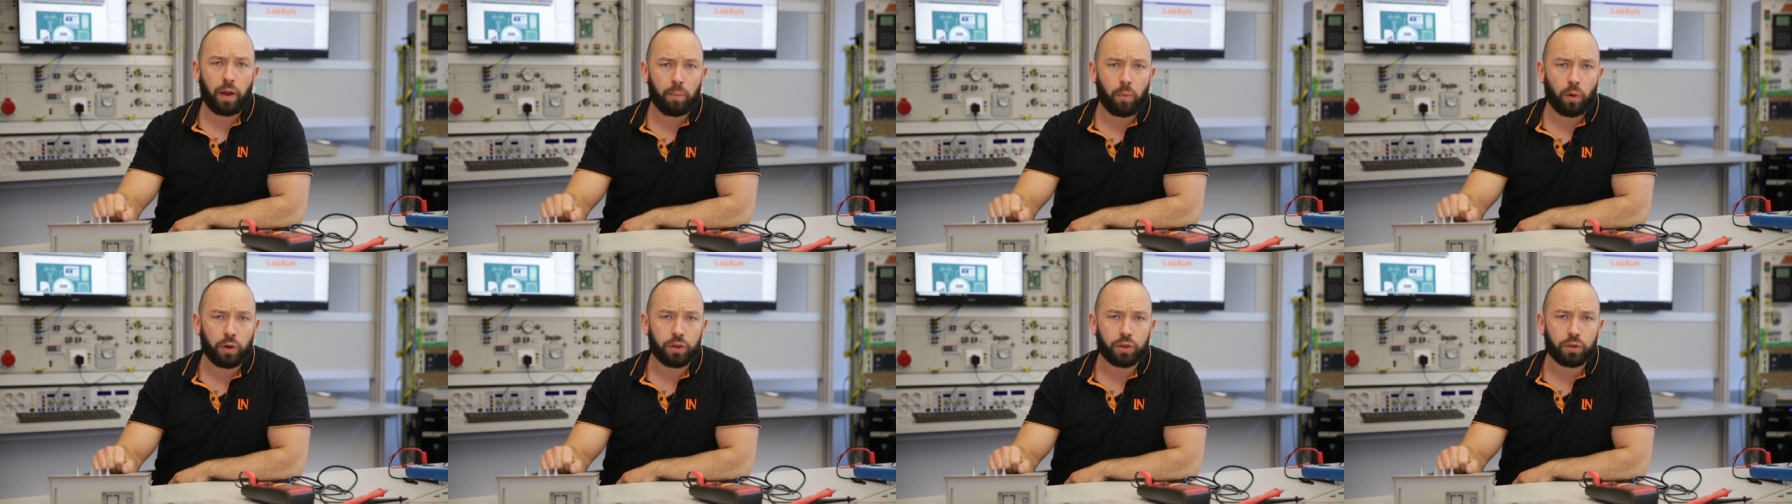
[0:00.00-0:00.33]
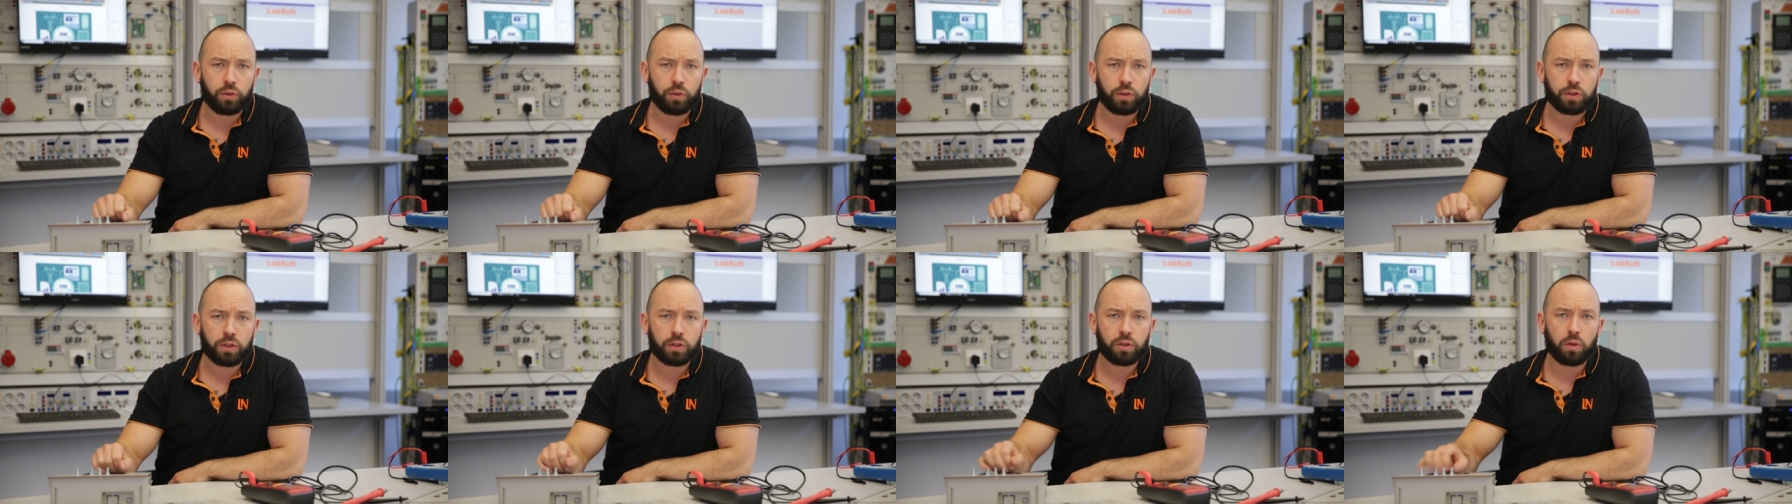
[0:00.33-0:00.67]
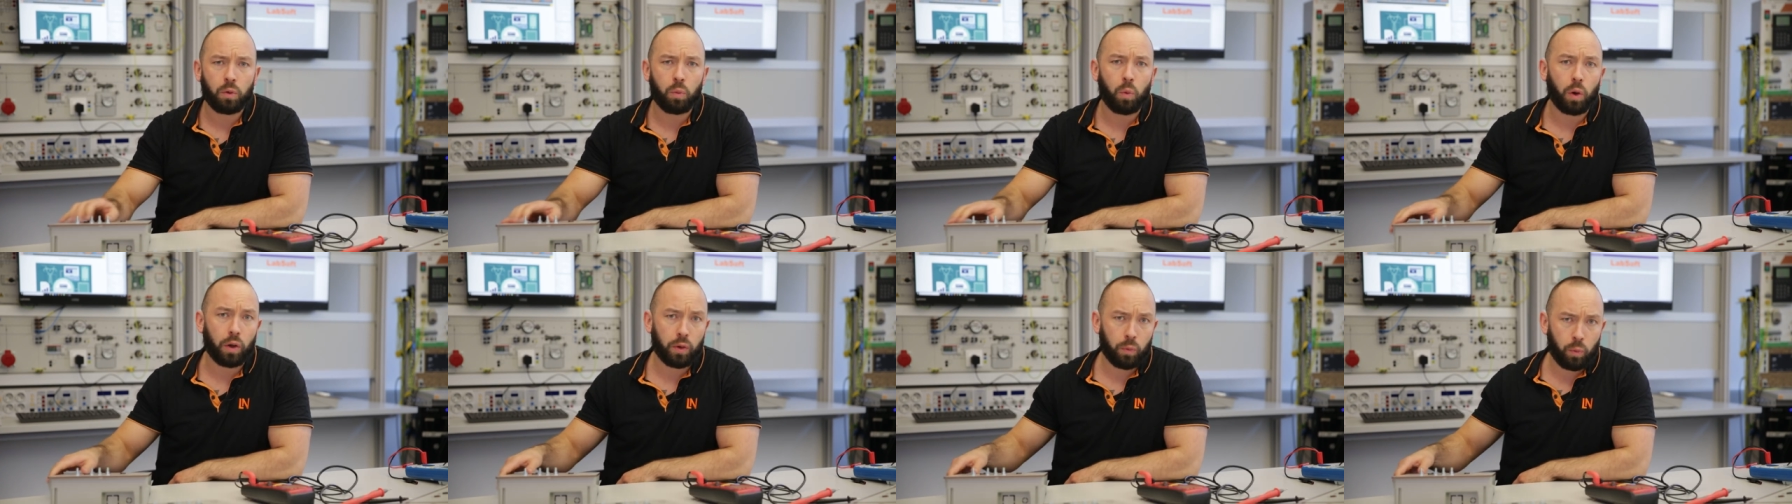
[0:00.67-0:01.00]

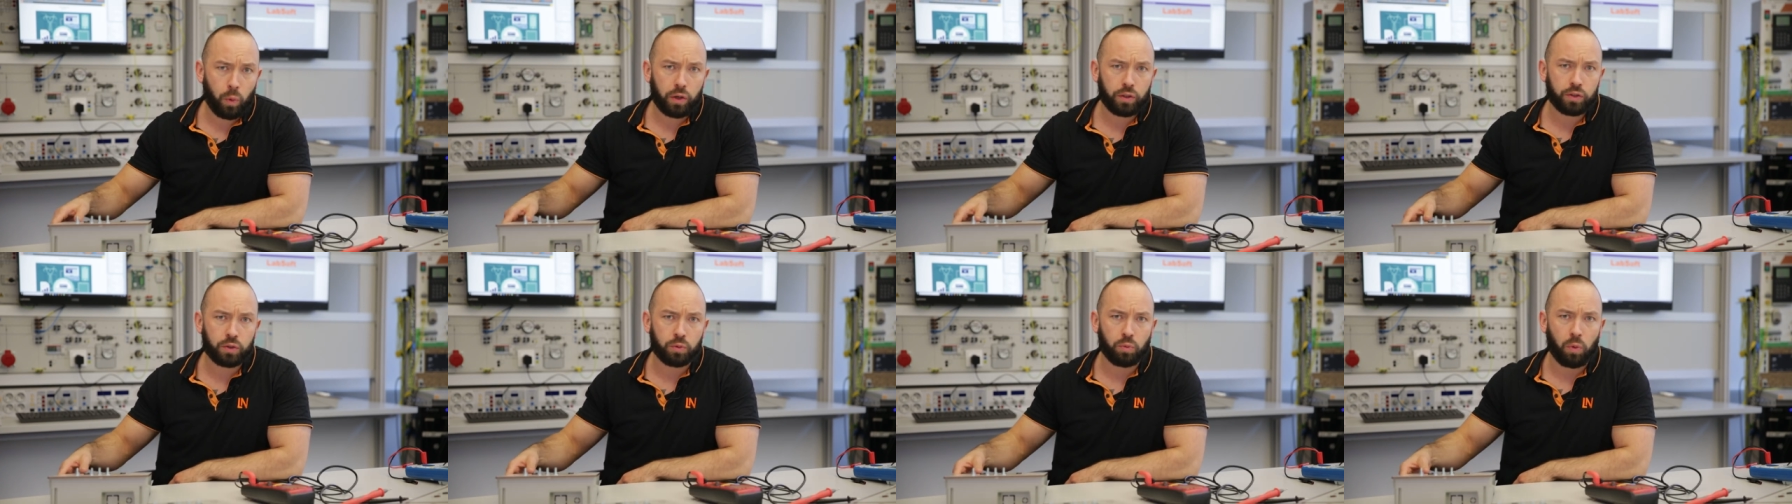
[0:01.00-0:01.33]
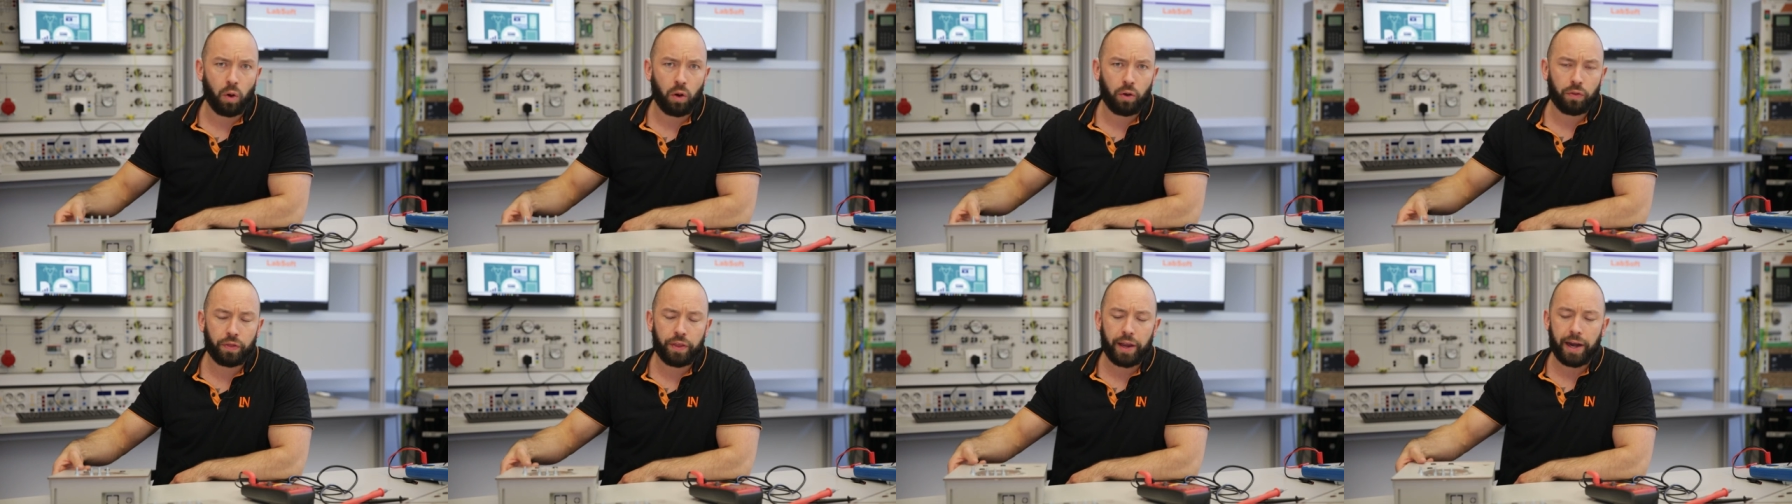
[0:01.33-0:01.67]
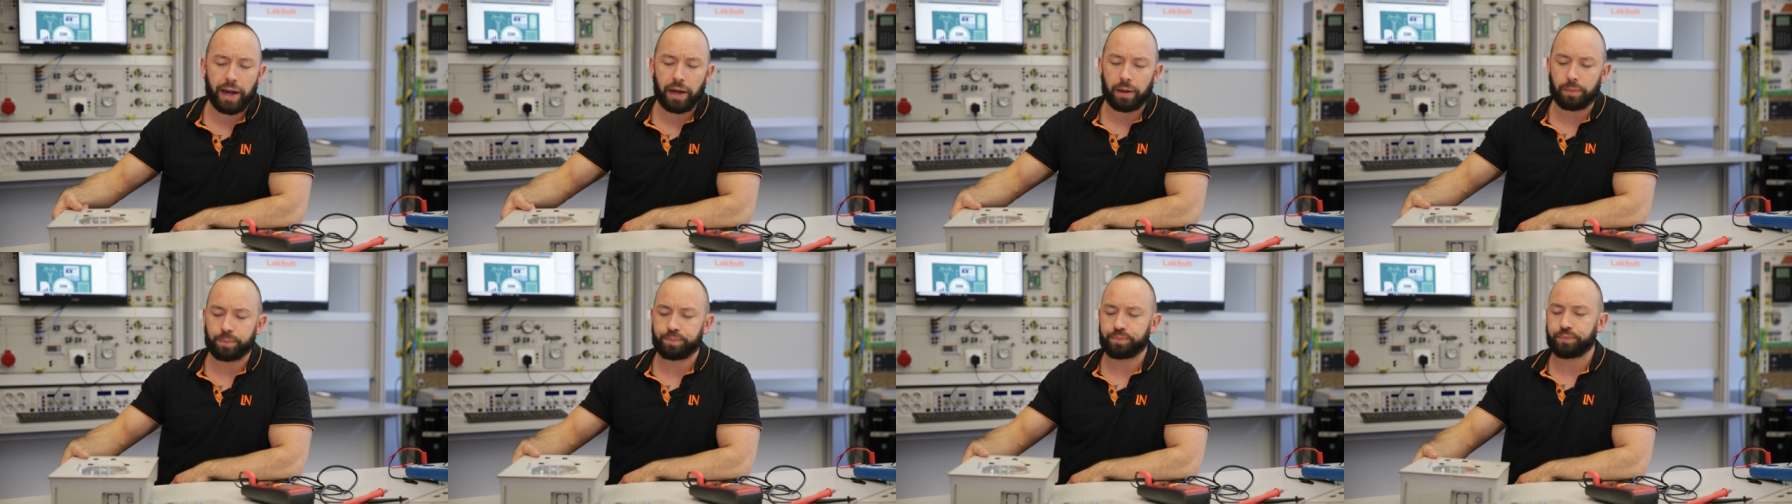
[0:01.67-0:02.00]
modules, what, what is wrong
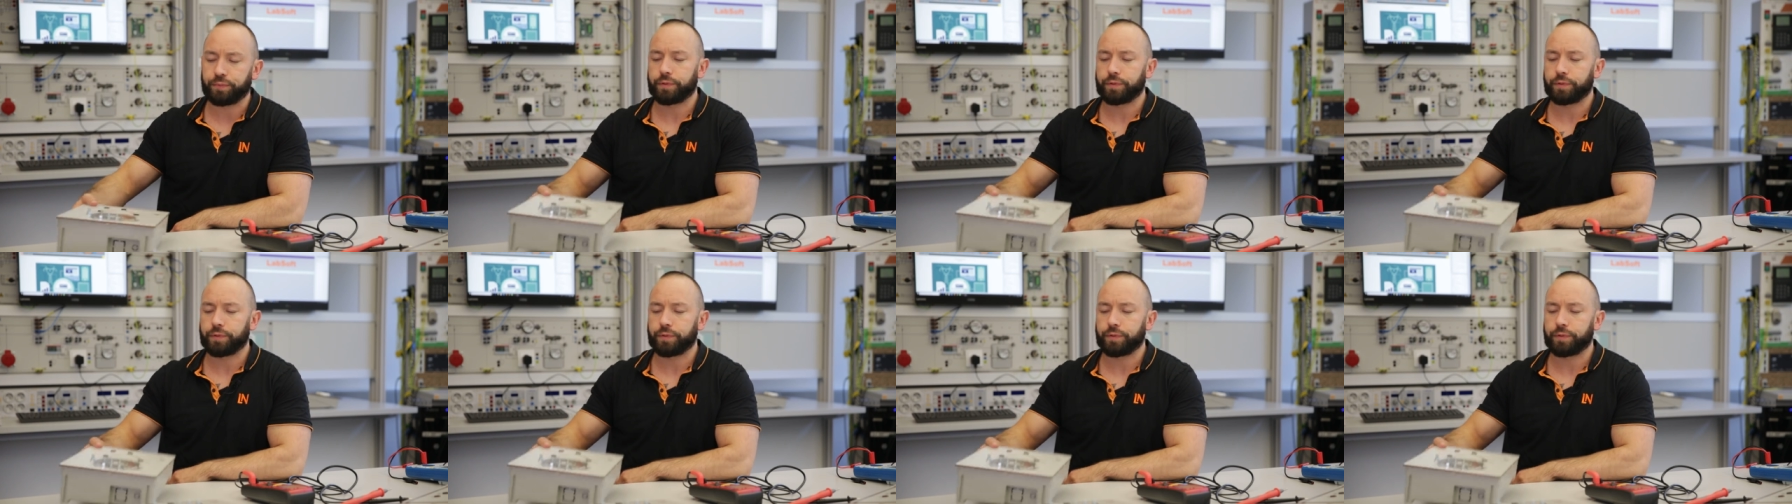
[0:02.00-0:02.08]
there.